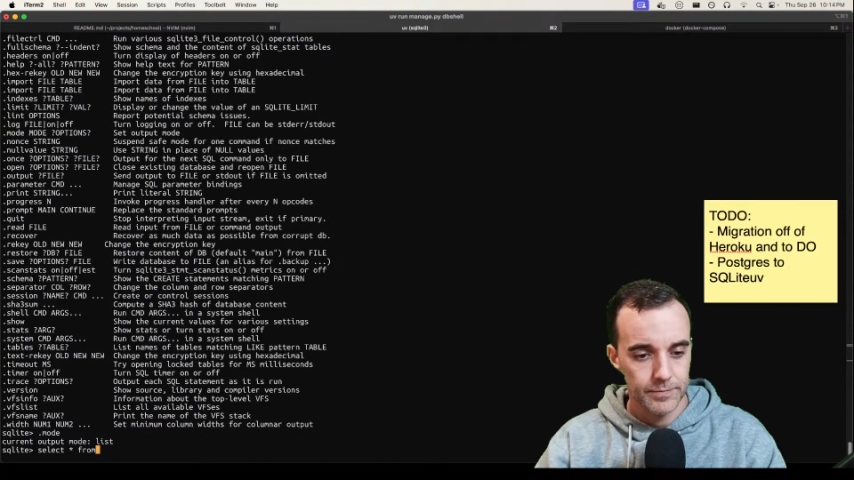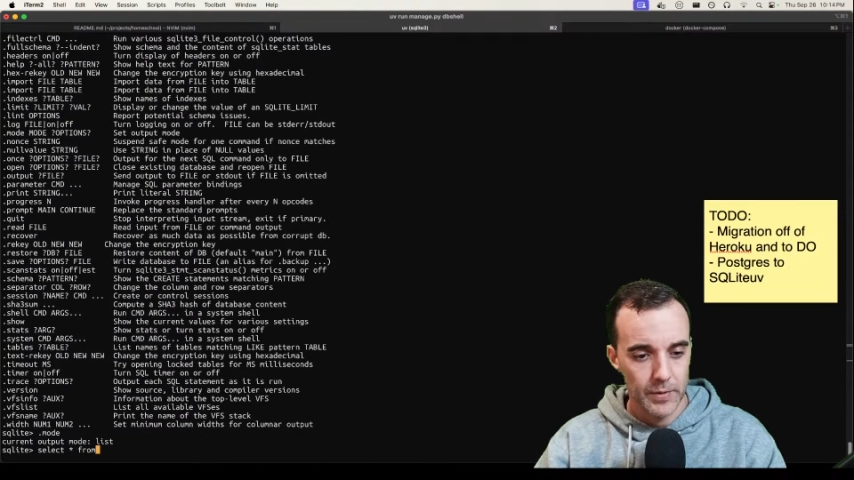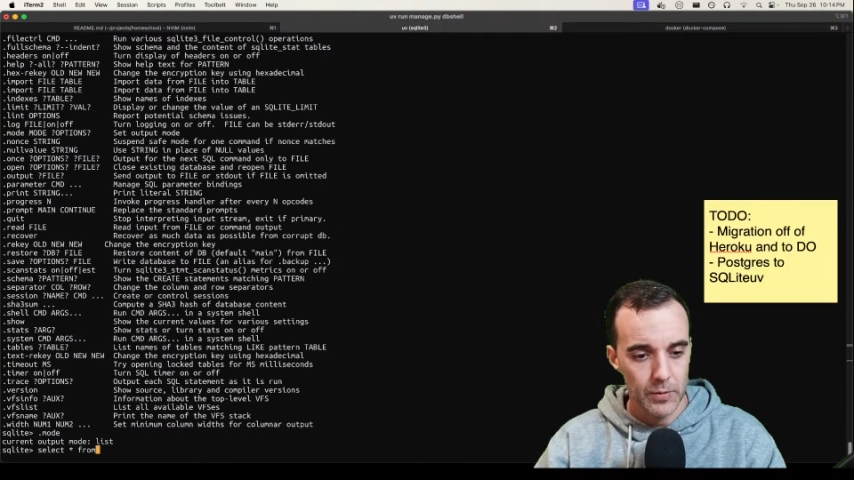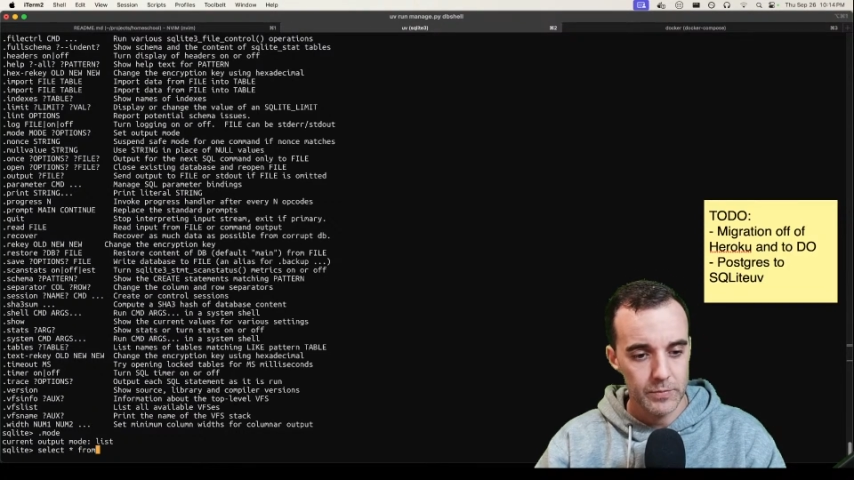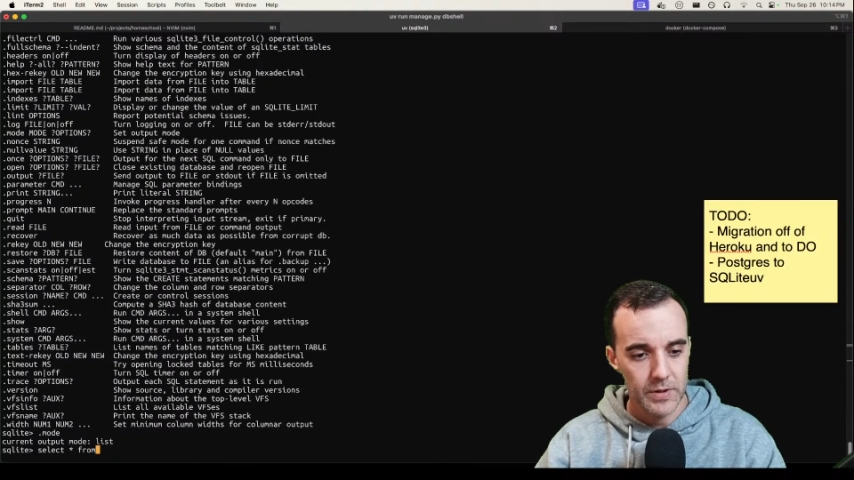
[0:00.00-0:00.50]

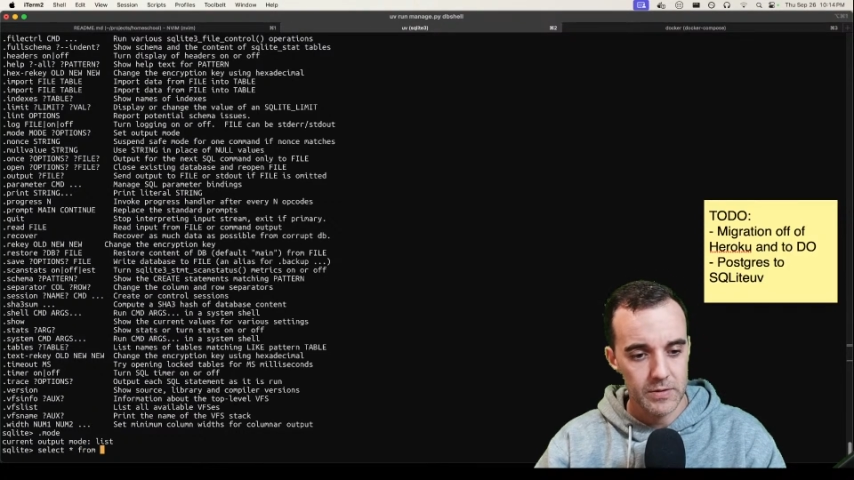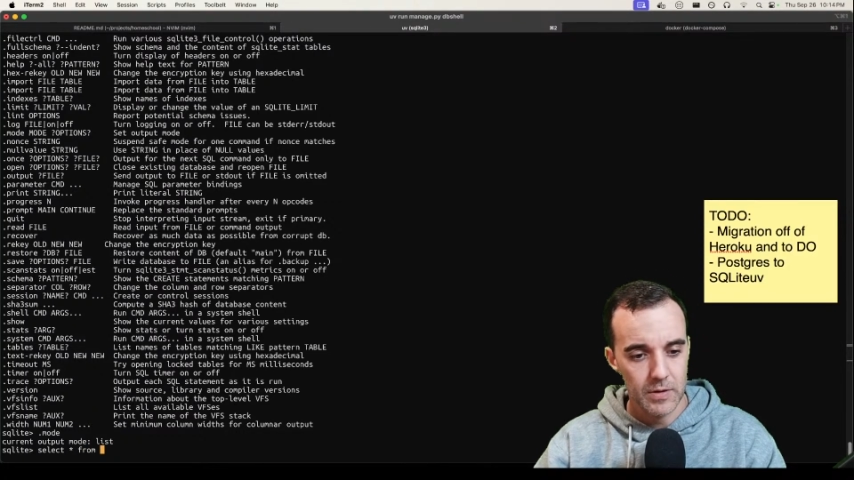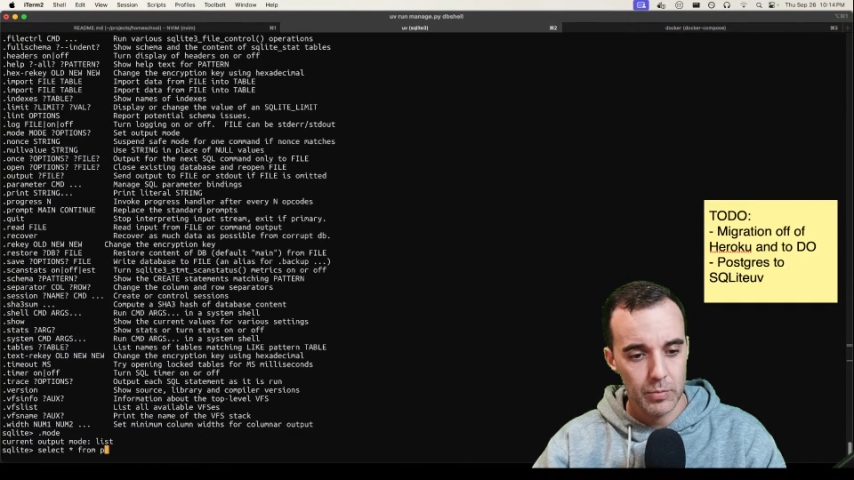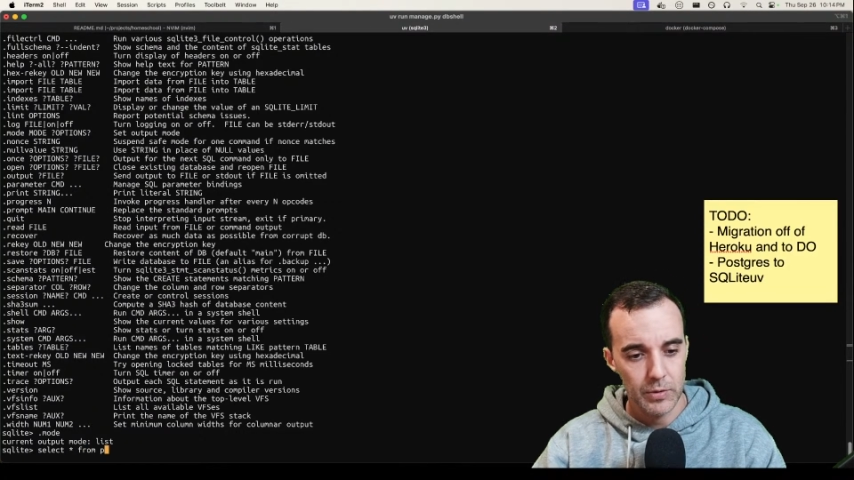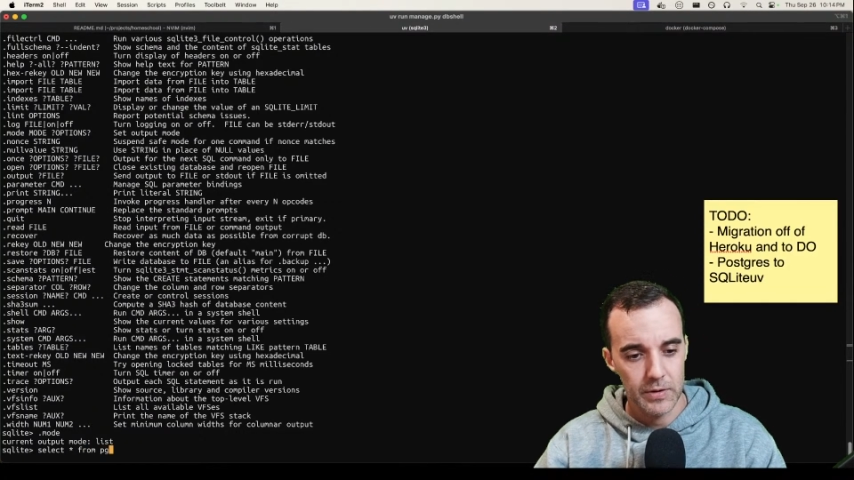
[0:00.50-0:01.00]
Oh, doesn't
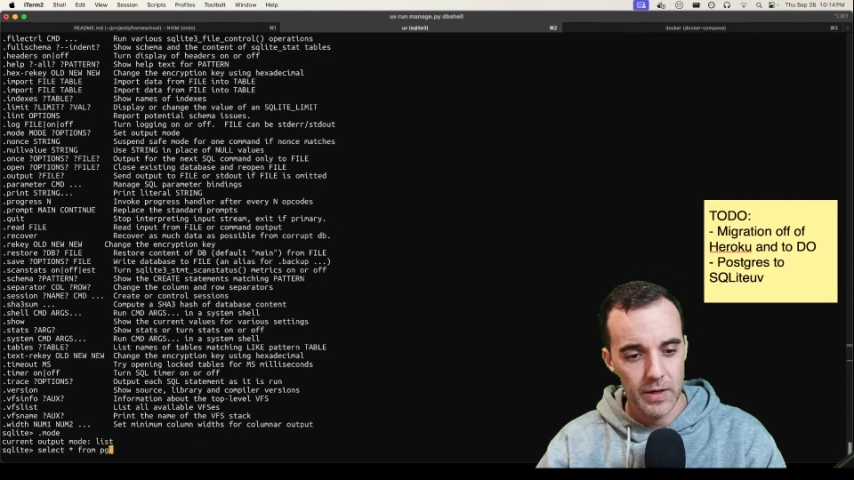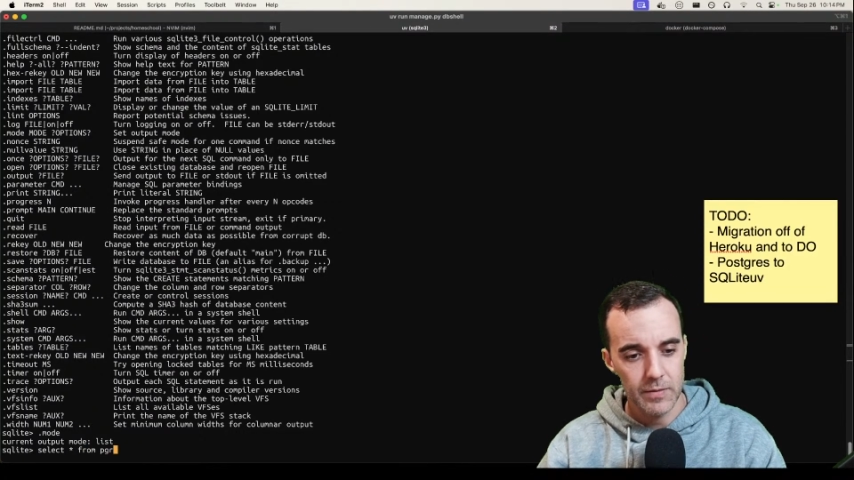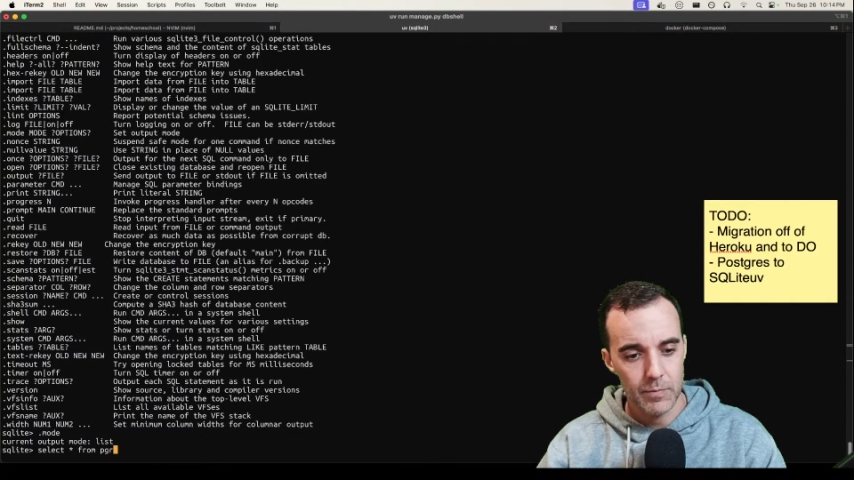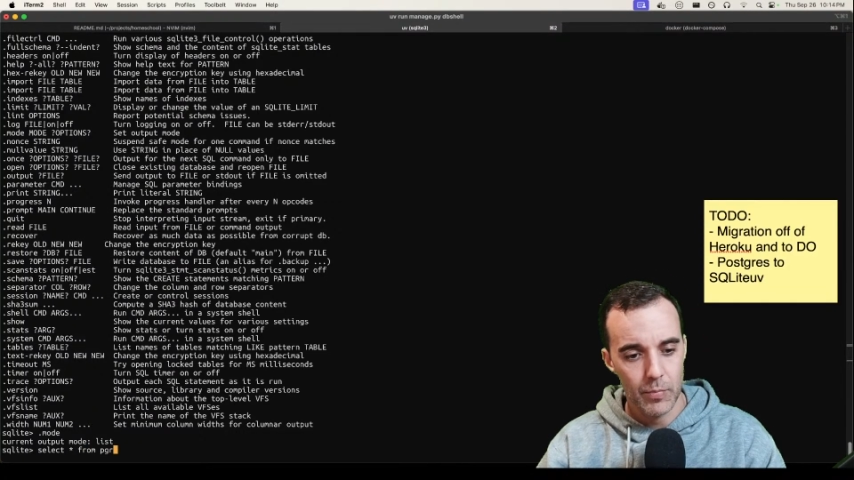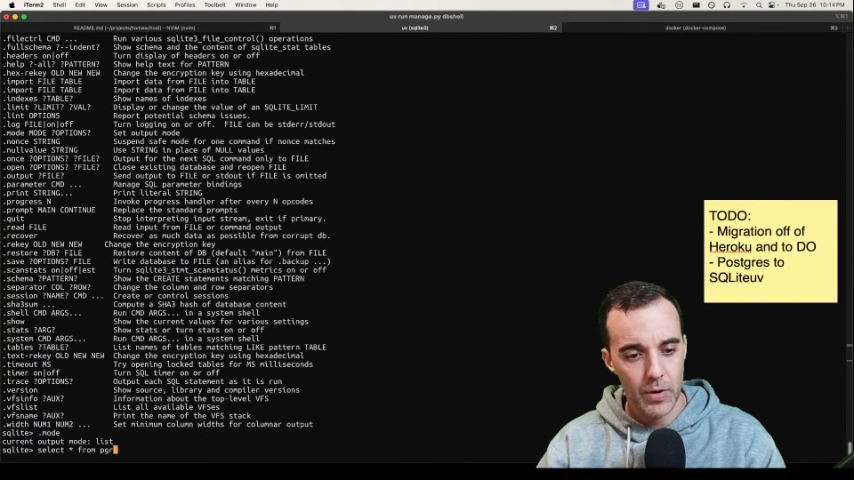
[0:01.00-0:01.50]
complete that.
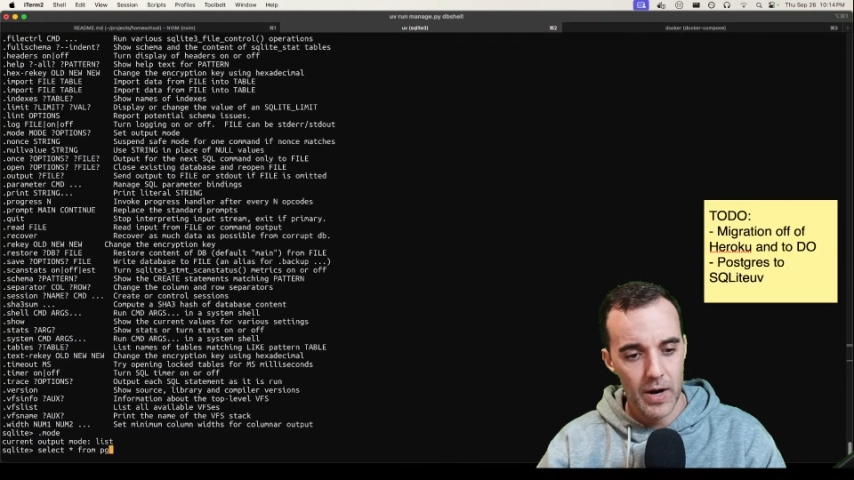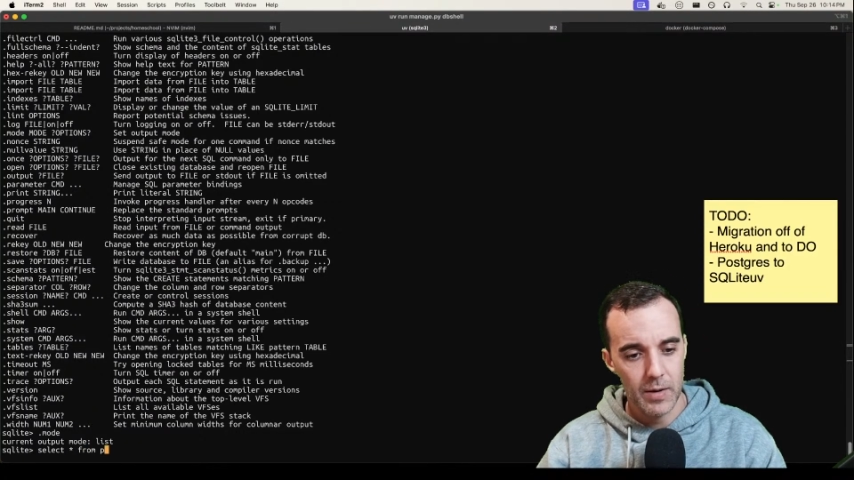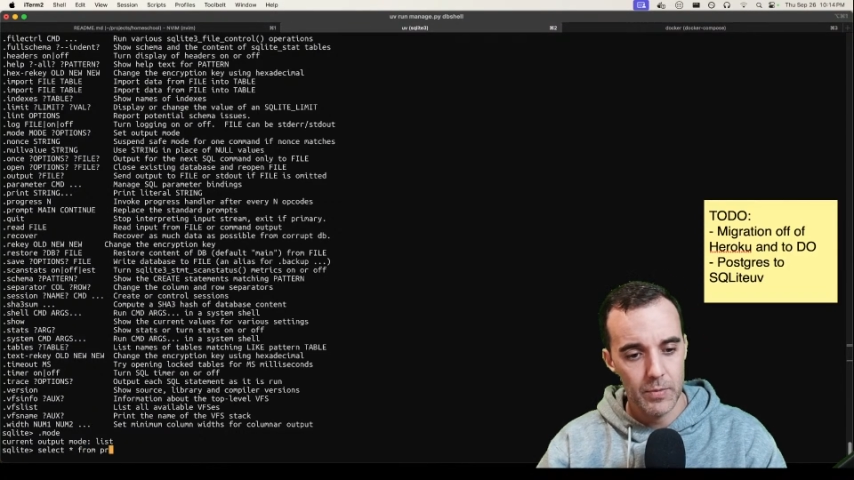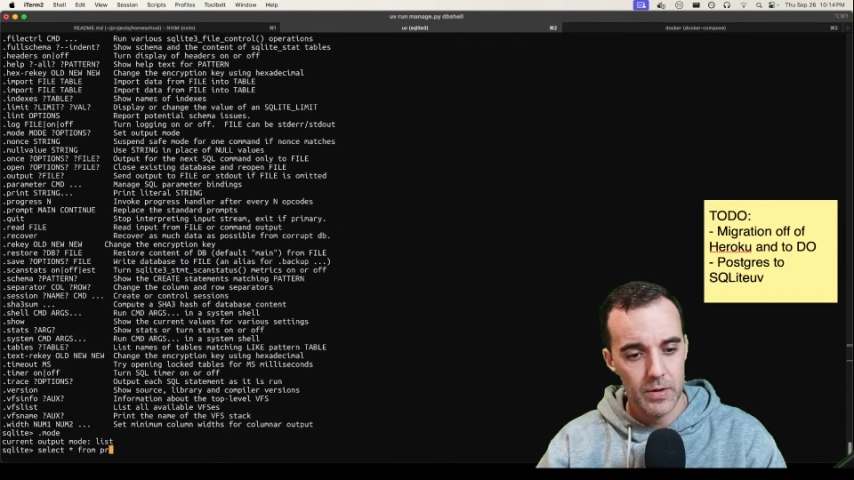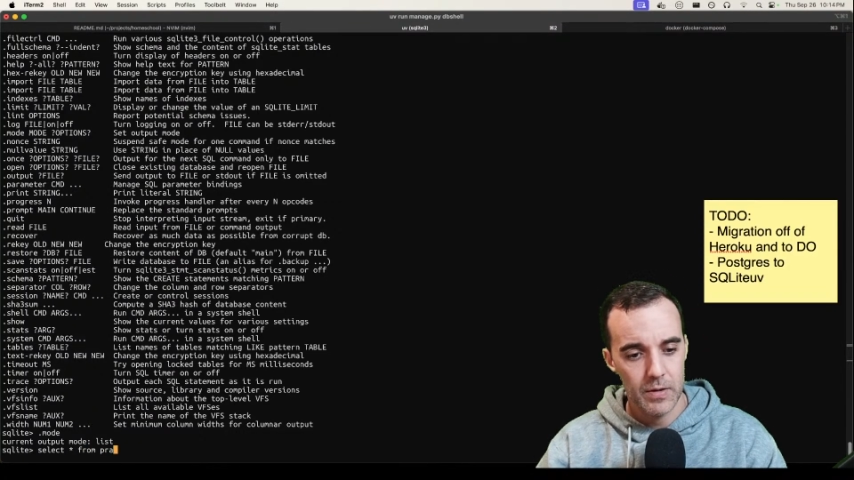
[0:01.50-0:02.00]

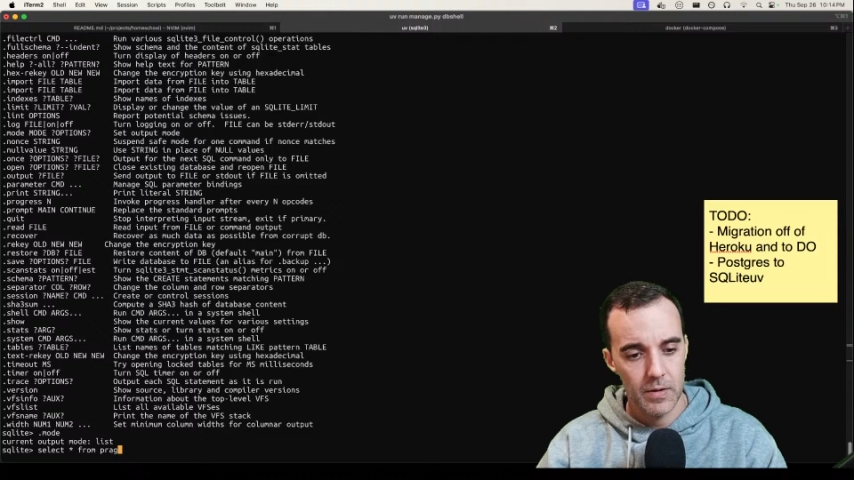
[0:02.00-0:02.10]
Pragma